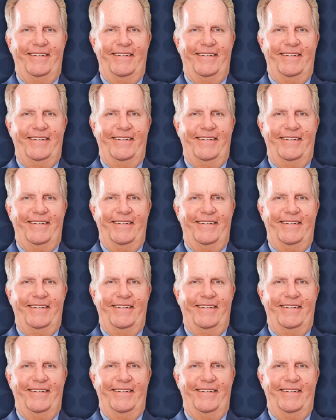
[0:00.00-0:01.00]

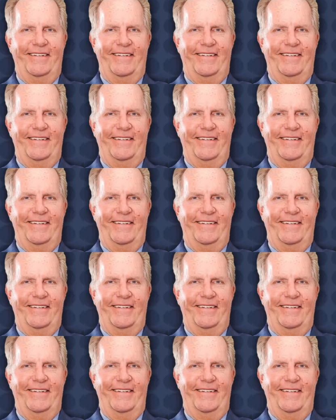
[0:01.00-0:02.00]

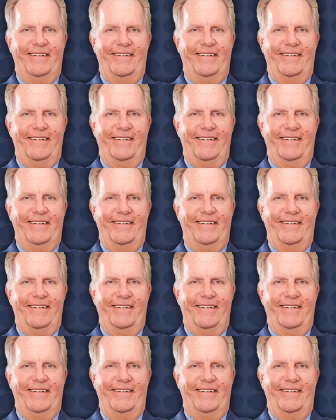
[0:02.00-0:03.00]

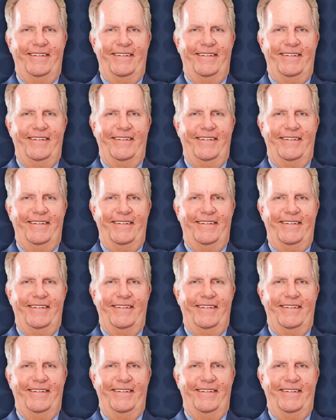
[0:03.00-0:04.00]

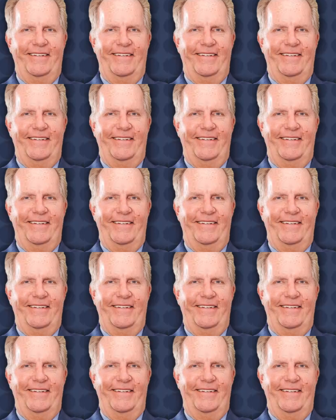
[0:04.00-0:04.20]
[no speech]